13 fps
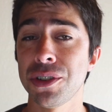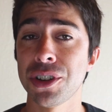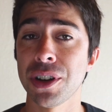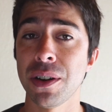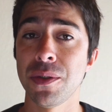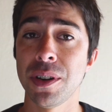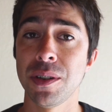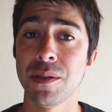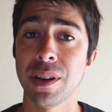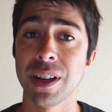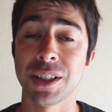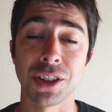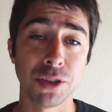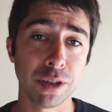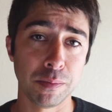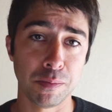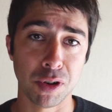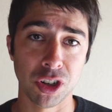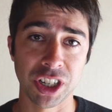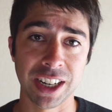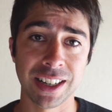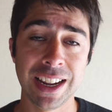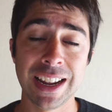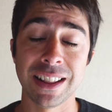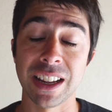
show you a student project